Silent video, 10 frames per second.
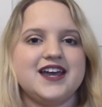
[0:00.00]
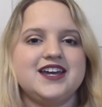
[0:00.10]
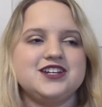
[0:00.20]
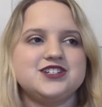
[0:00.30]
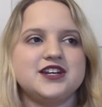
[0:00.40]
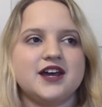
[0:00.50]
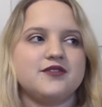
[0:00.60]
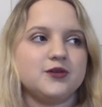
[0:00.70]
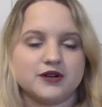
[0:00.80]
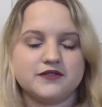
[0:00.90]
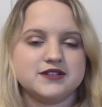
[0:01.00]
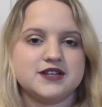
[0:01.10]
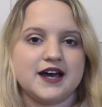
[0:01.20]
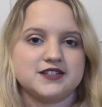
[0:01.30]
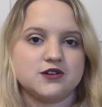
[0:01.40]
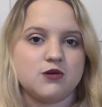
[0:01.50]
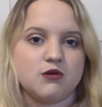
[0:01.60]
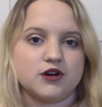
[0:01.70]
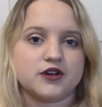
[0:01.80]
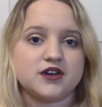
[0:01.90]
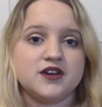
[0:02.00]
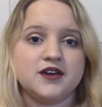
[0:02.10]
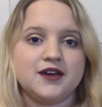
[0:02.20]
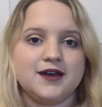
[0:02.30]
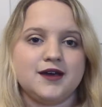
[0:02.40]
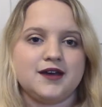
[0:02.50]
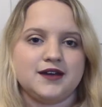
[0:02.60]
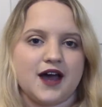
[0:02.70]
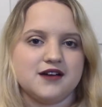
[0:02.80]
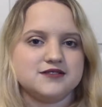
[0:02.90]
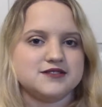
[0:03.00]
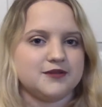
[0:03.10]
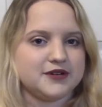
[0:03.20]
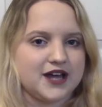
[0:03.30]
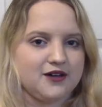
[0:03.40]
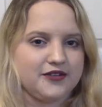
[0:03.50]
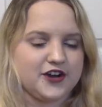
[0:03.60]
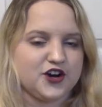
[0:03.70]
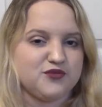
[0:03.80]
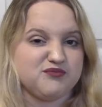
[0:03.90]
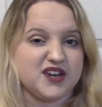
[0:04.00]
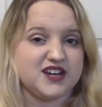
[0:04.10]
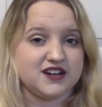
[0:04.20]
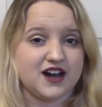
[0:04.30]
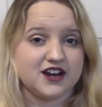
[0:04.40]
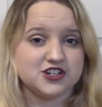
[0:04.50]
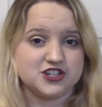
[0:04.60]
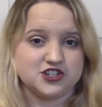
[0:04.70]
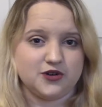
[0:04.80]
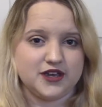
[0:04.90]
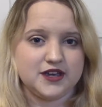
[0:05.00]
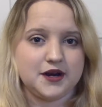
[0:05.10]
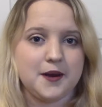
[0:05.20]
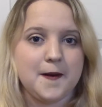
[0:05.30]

Each and every one of us has a quirk. And yeah, someone out there may not enjoy it,